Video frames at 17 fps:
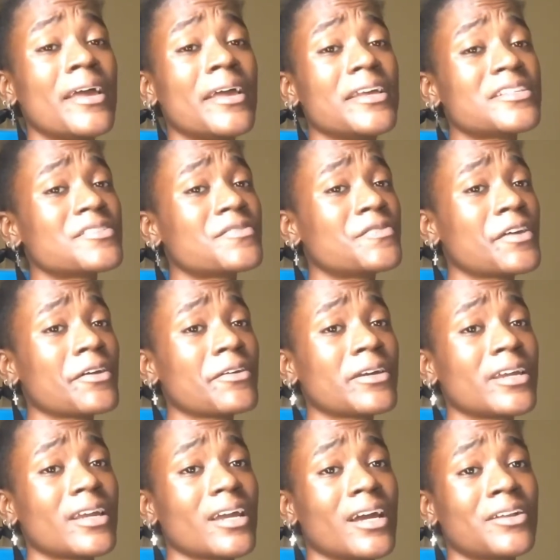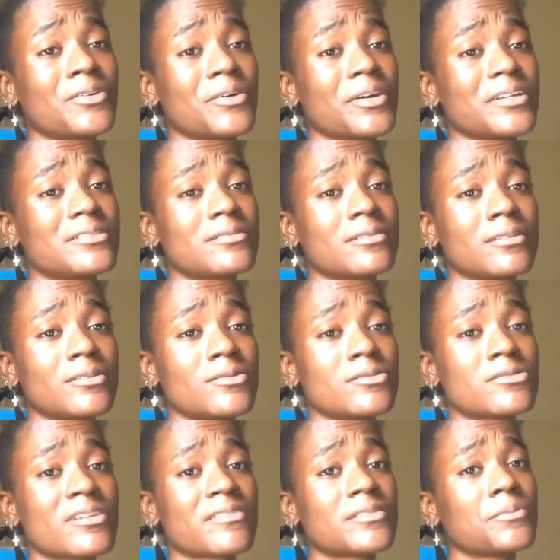it's very annoying to
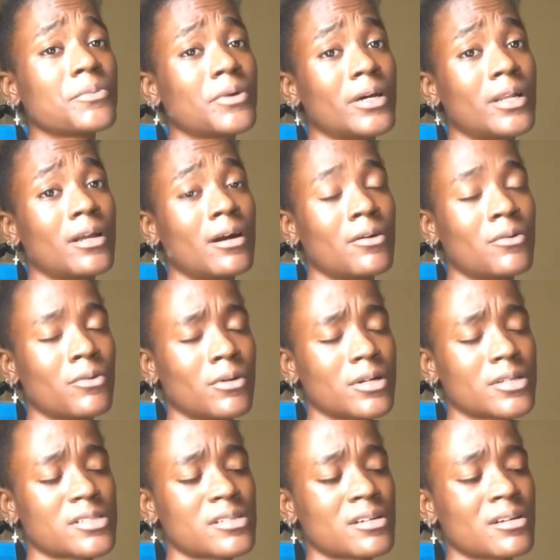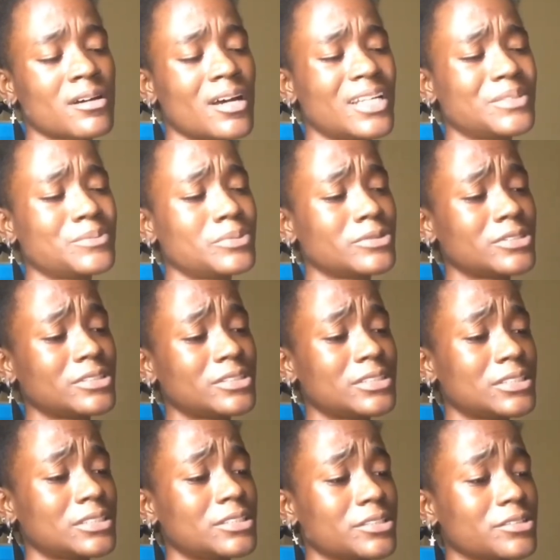use. You have to boil up water and put
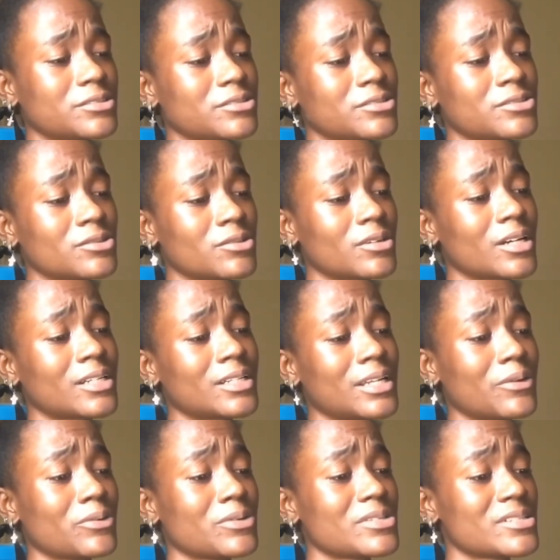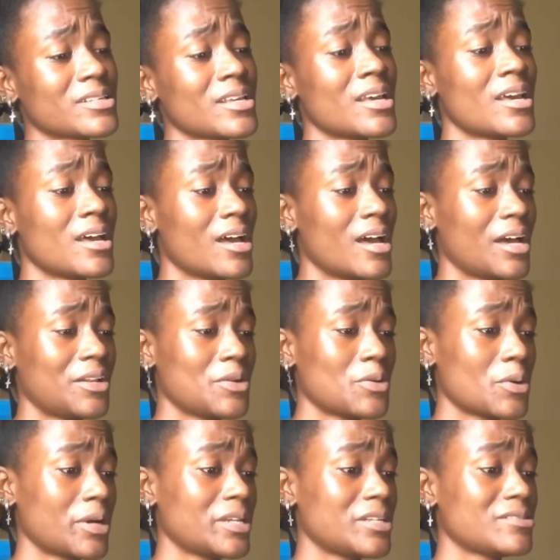it in there to soak, and that was
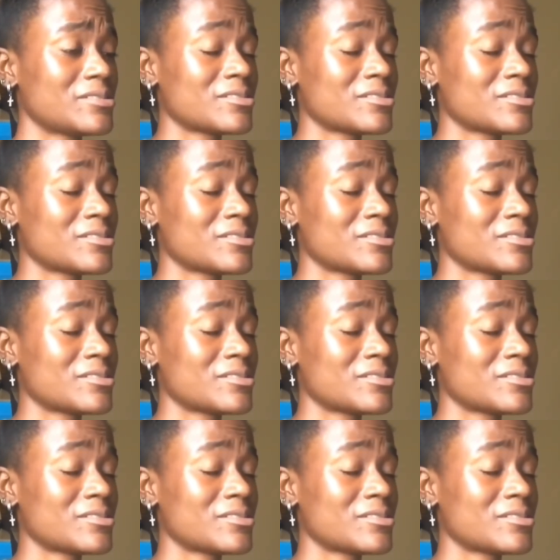annoying.